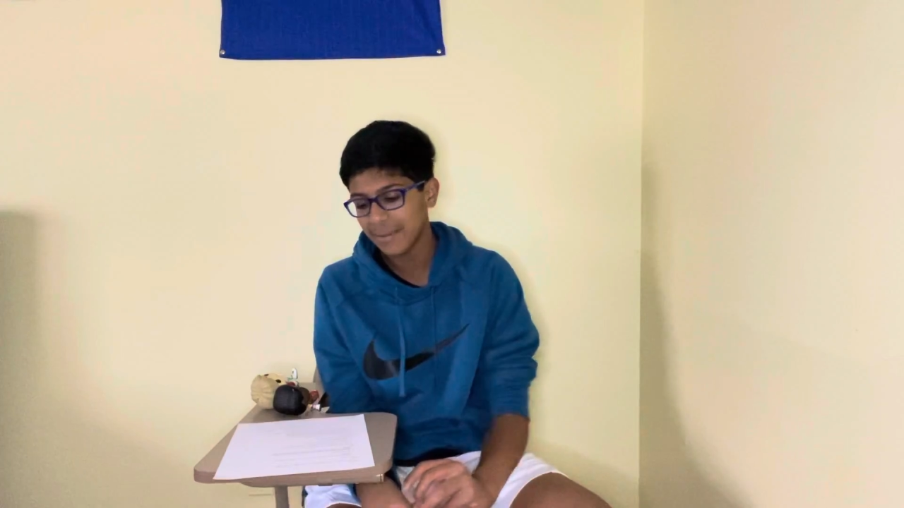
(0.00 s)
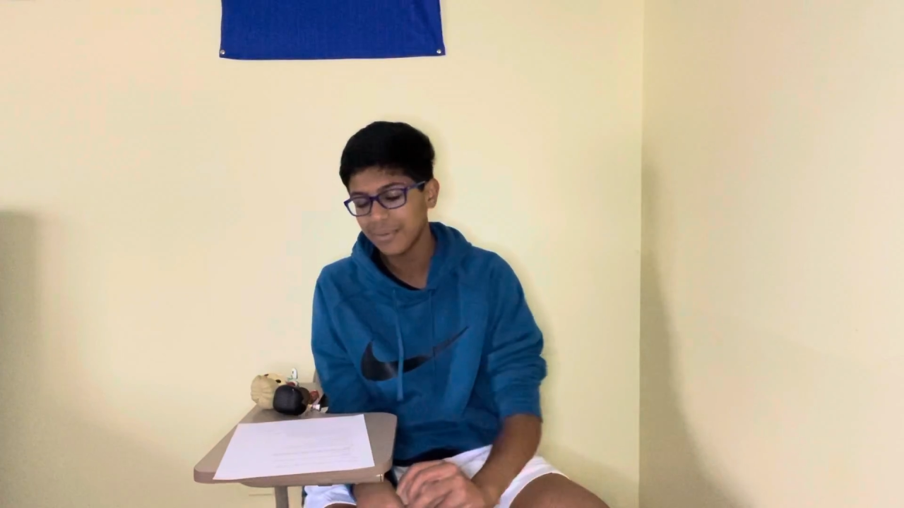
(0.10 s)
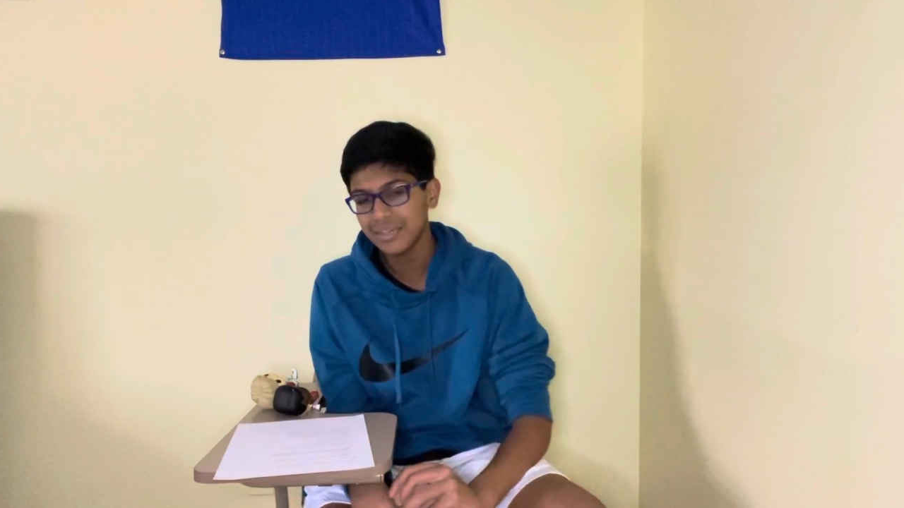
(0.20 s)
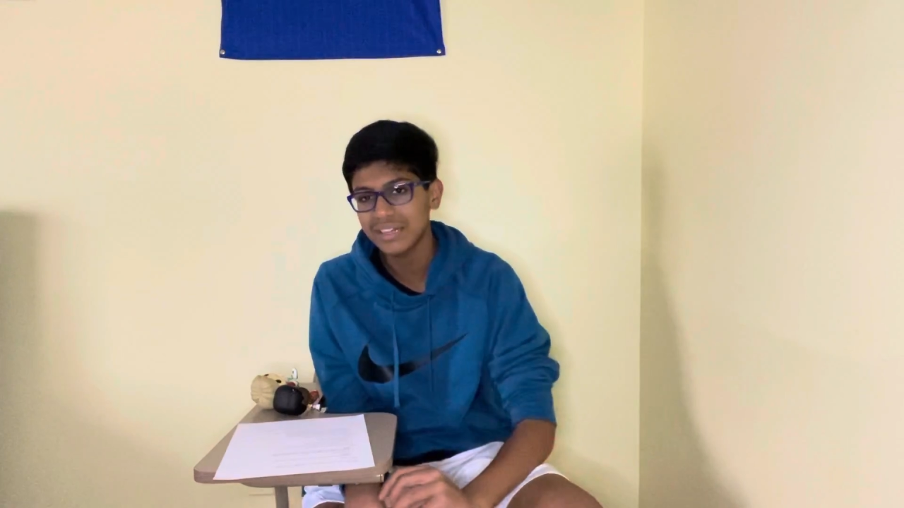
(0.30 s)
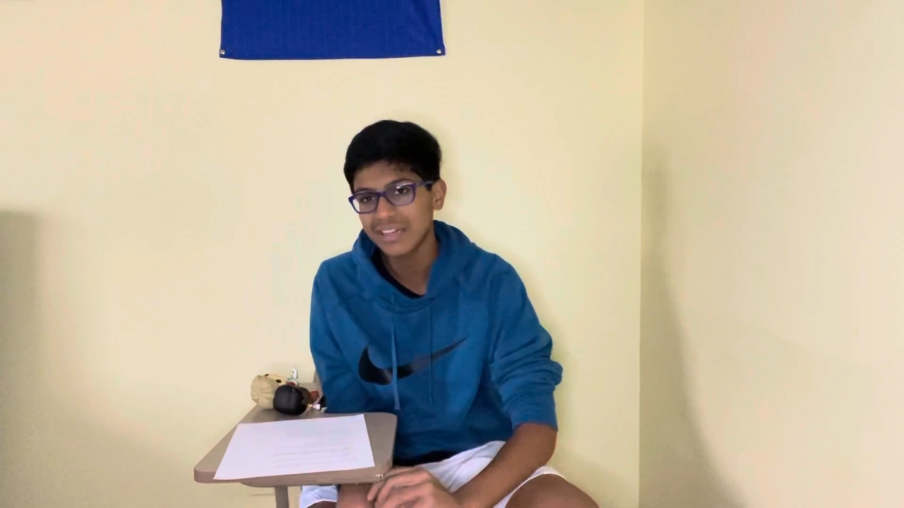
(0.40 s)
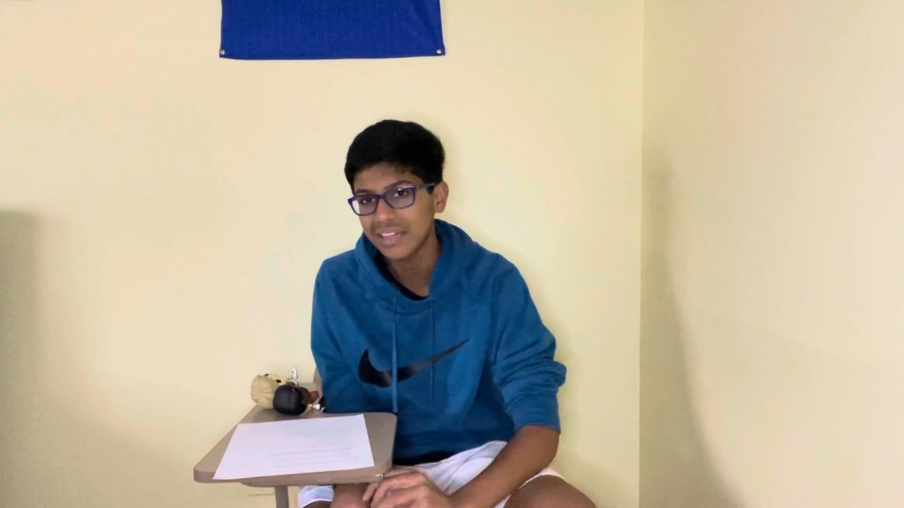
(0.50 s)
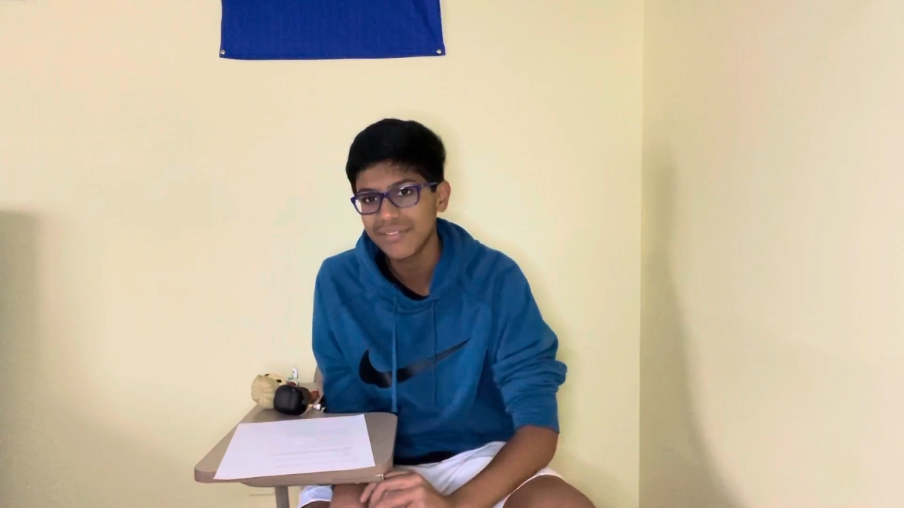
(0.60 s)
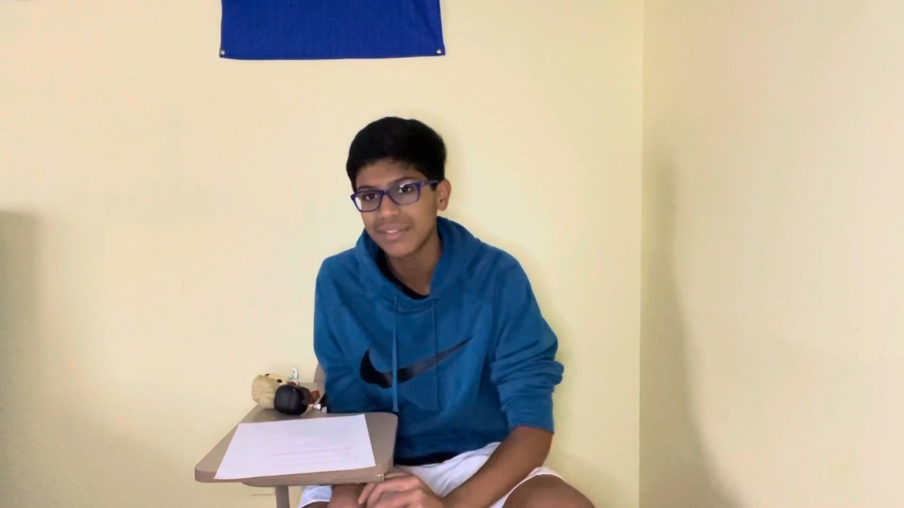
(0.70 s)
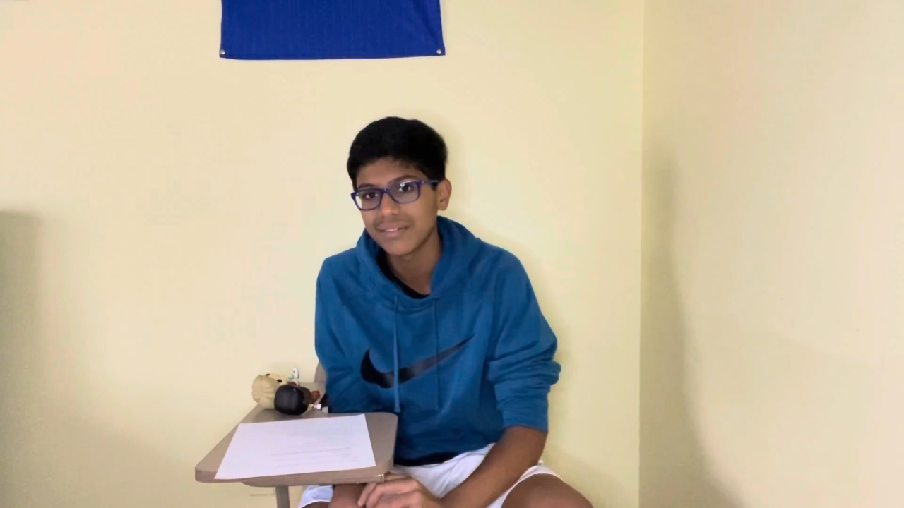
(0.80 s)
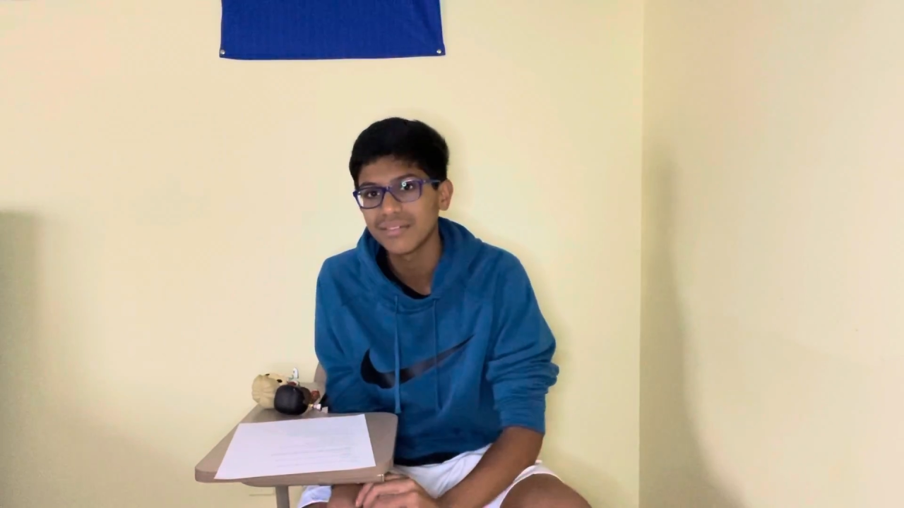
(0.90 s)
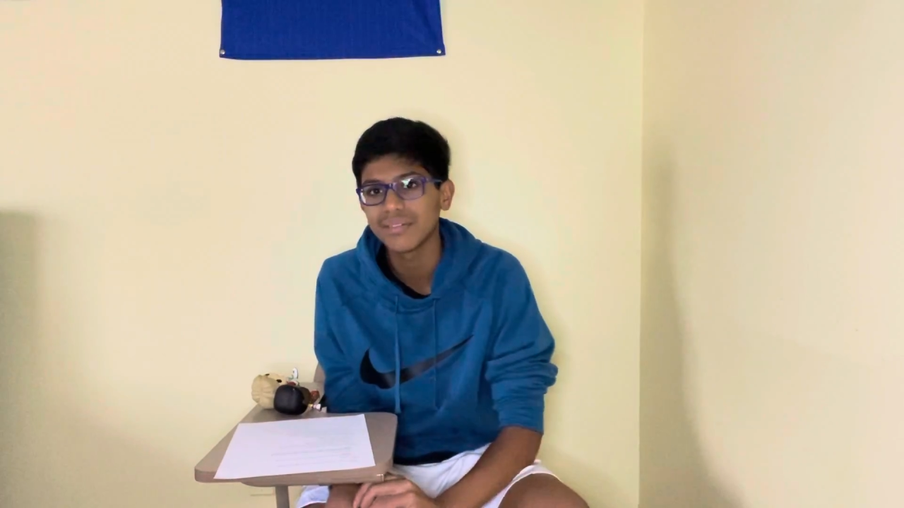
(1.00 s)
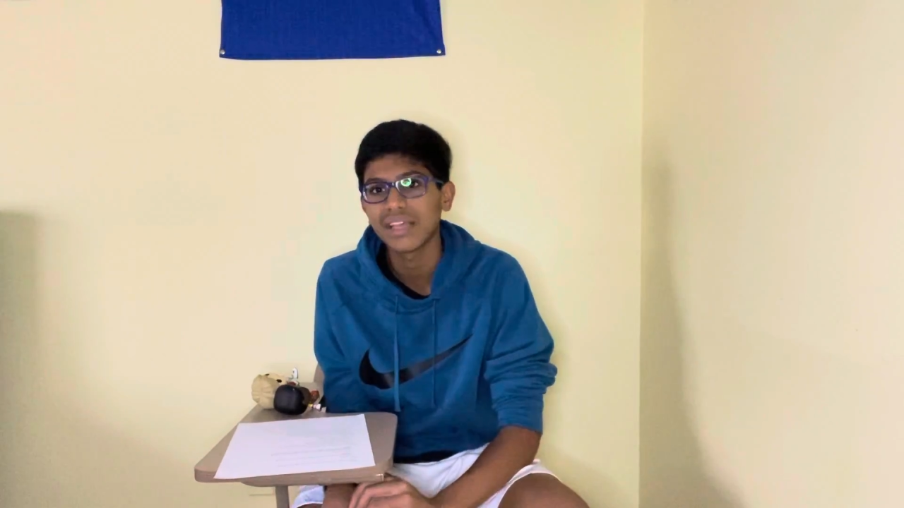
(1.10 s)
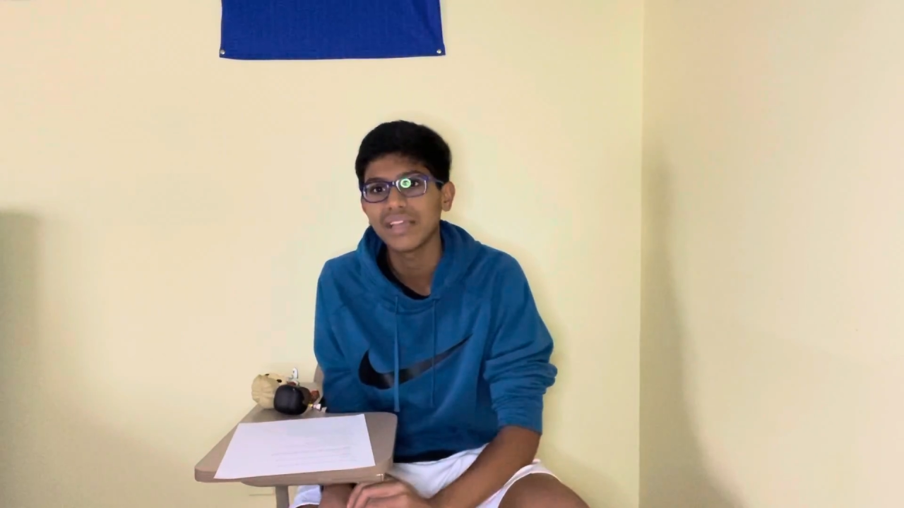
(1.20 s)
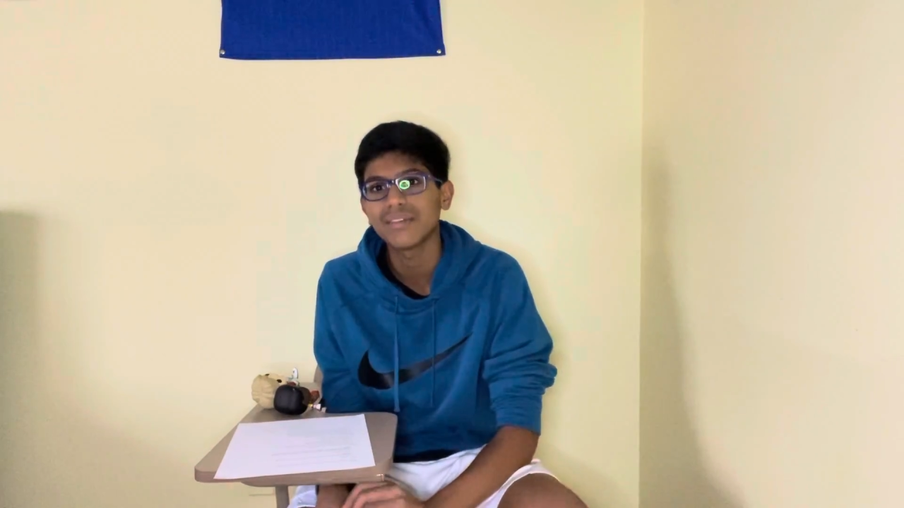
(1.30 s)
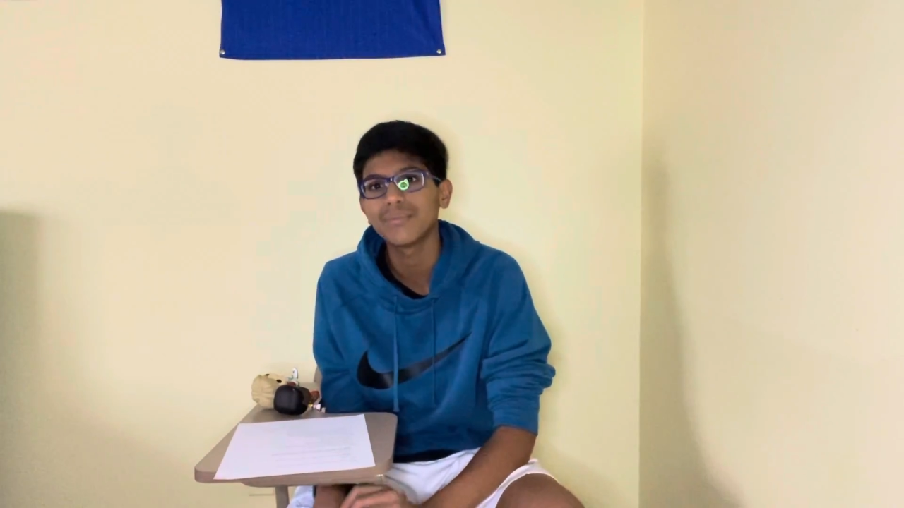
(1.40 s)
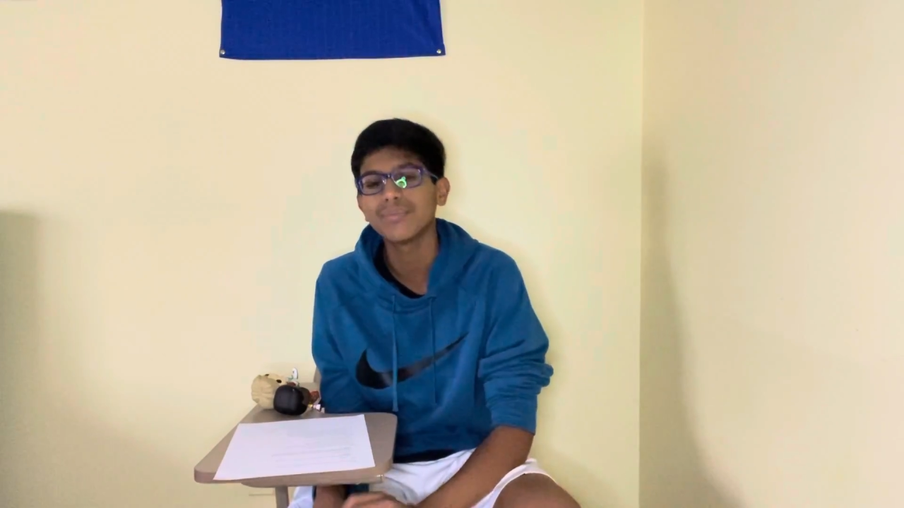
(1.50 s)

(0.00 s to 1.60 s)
wouldn't even, like,